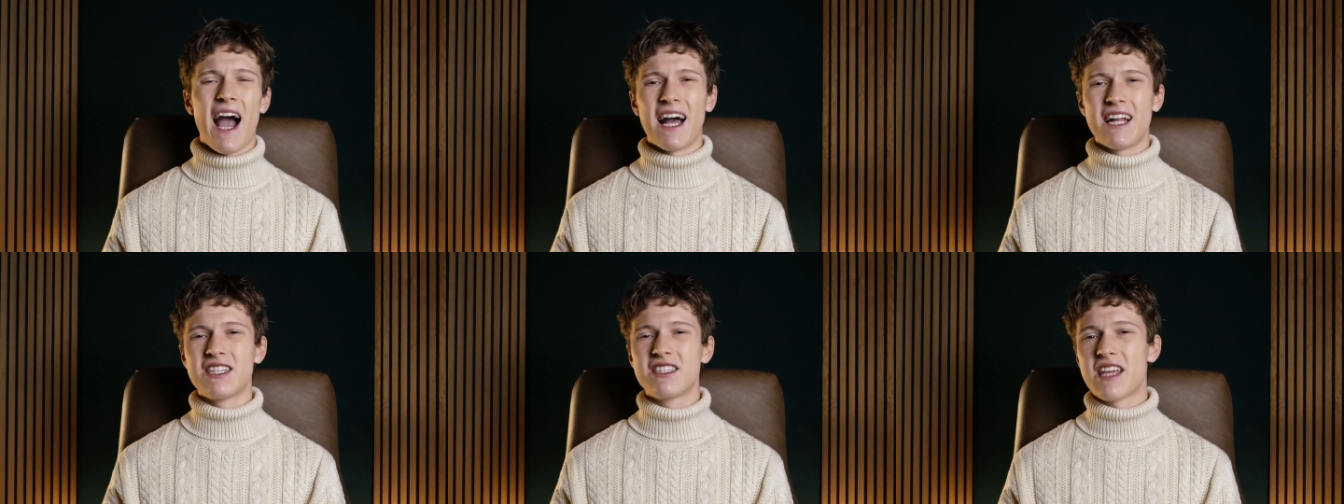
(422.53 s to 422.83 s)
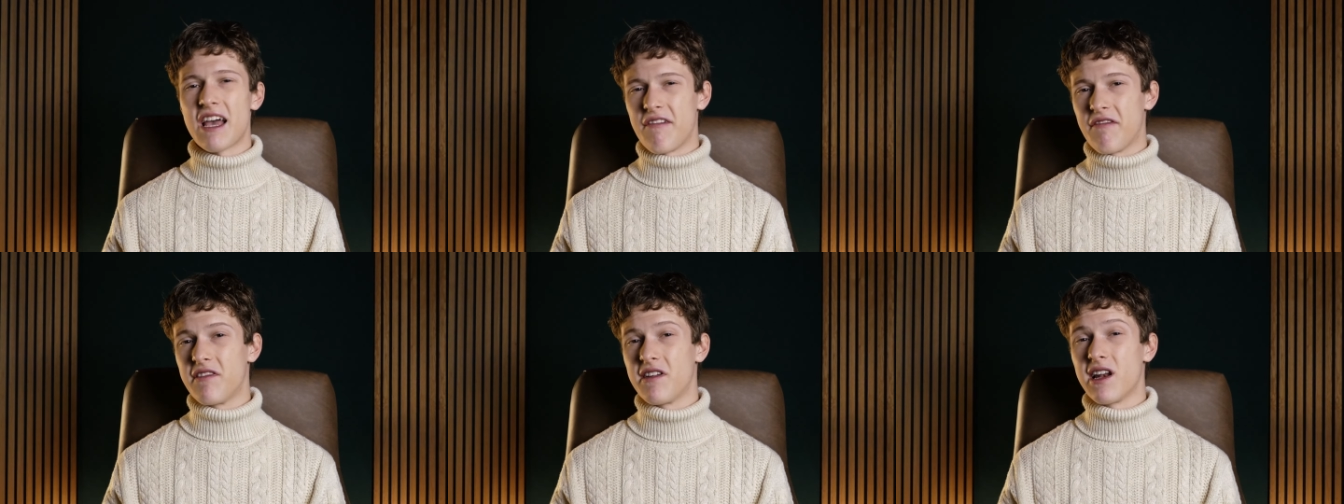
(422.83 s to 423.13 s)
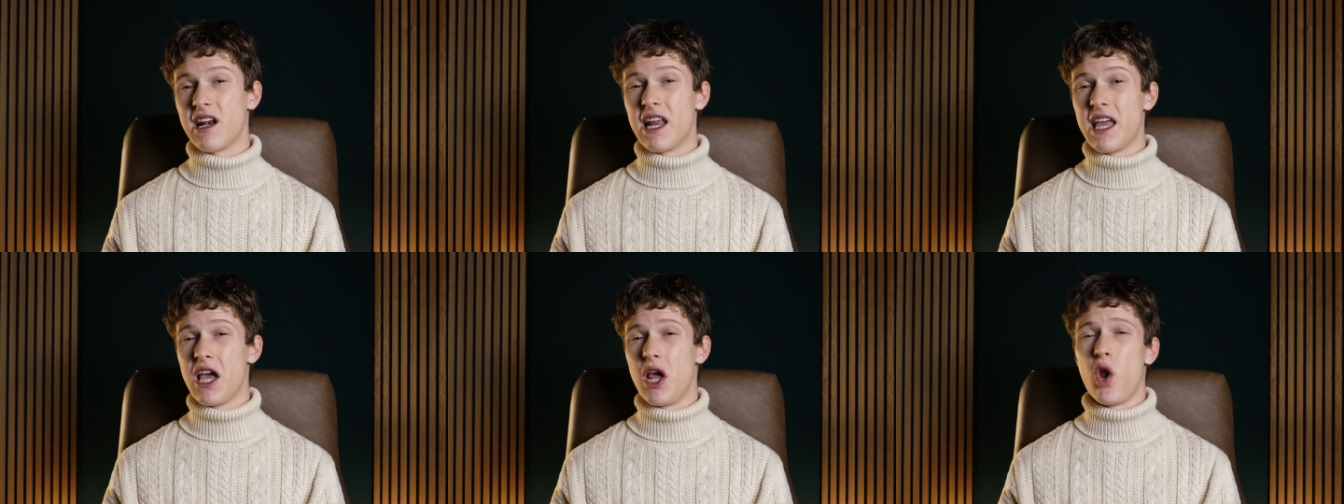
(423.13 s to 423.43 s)
and
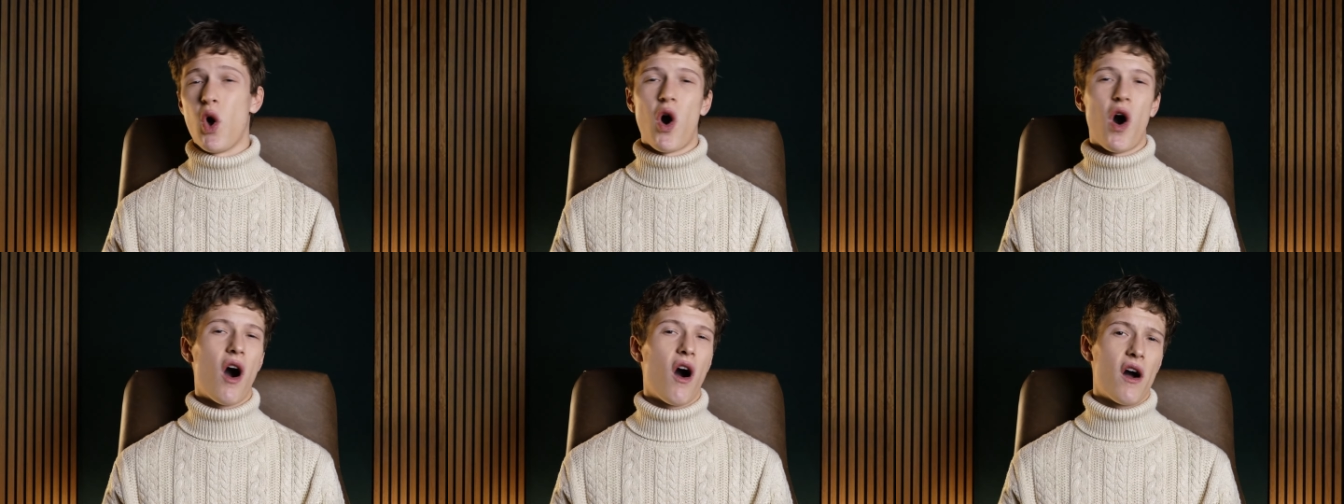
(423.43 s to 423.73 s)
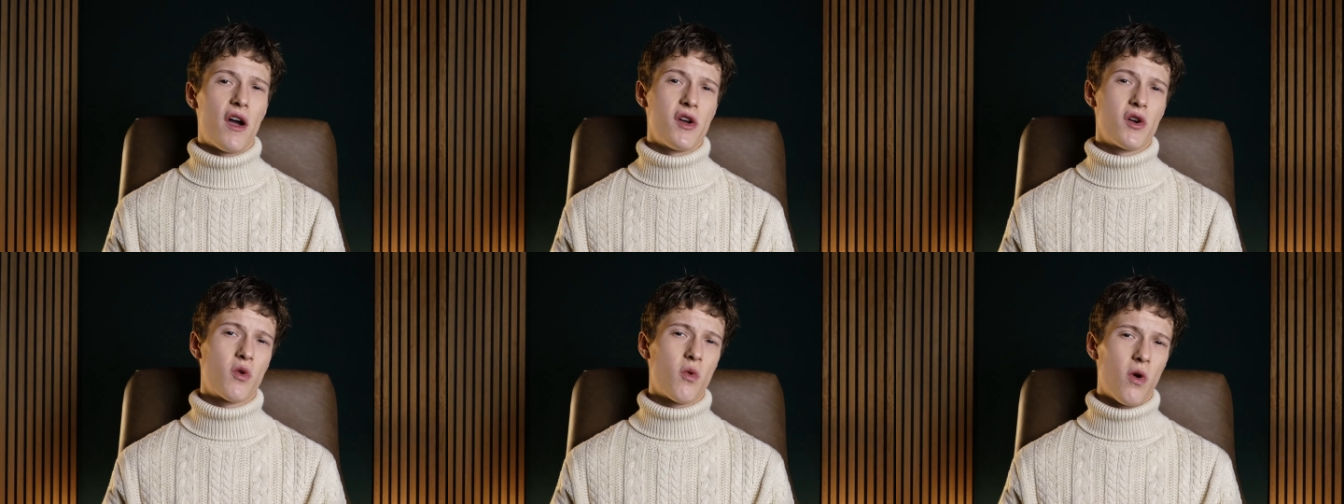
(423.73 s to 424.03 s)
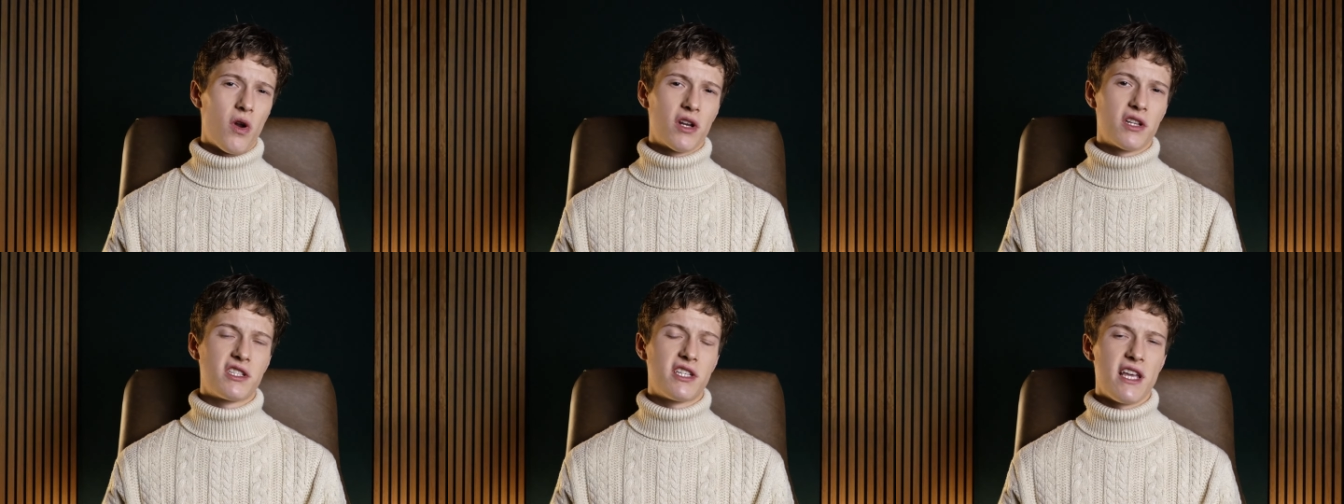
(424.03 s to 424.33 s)
definitely a lot higher
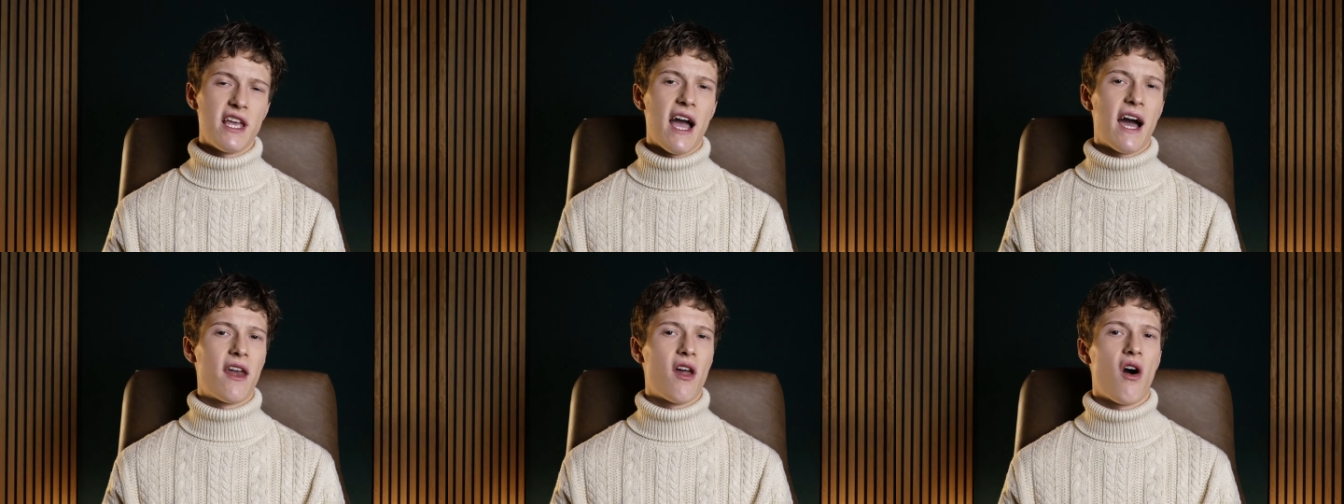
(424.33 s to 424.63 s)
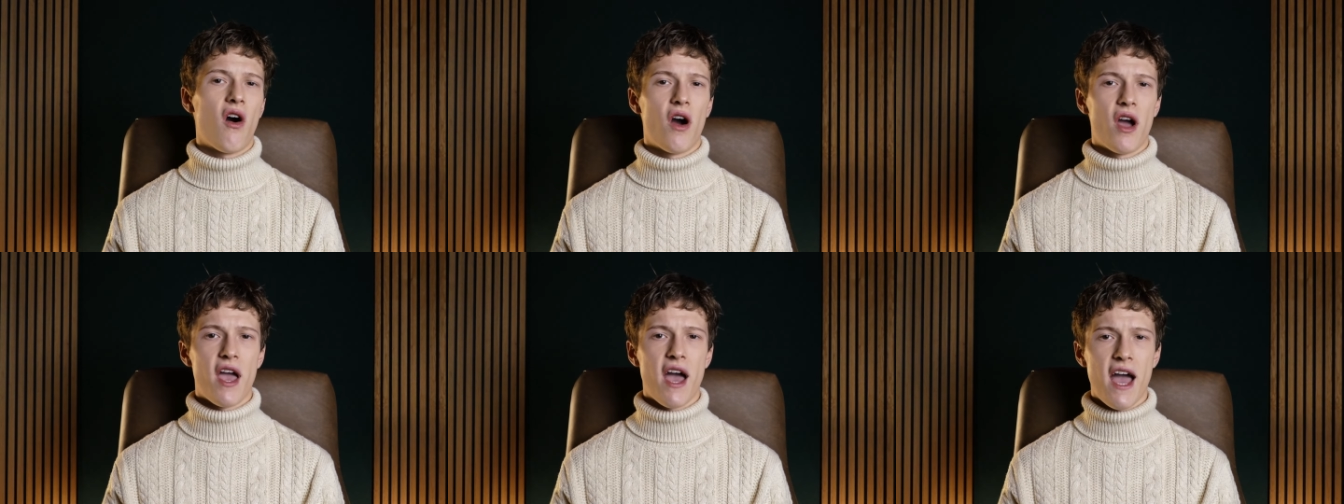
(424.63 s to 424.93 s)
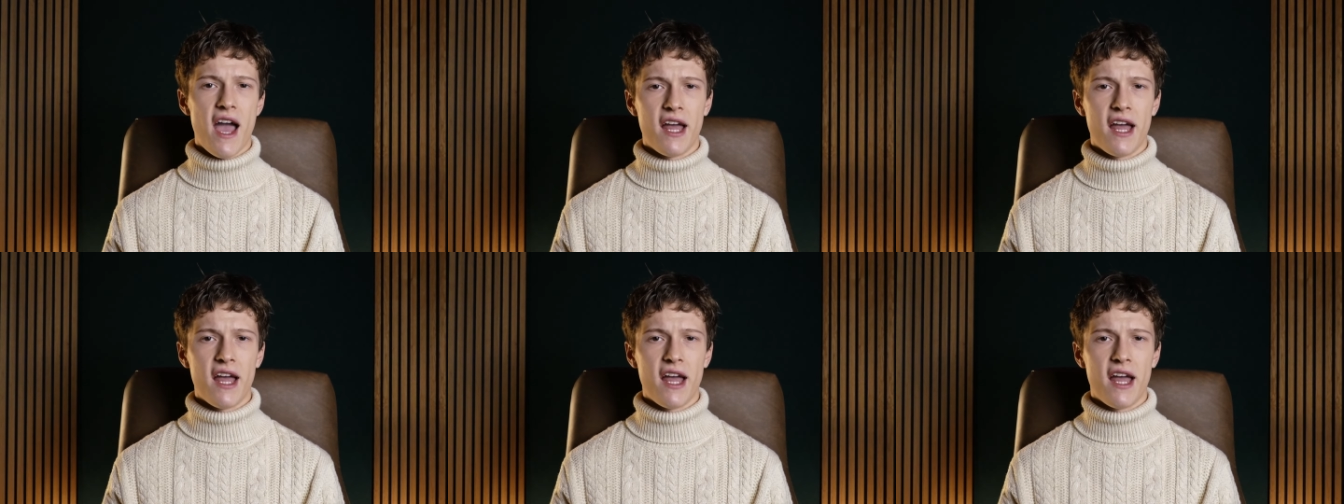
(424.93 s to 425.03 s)
quality and higher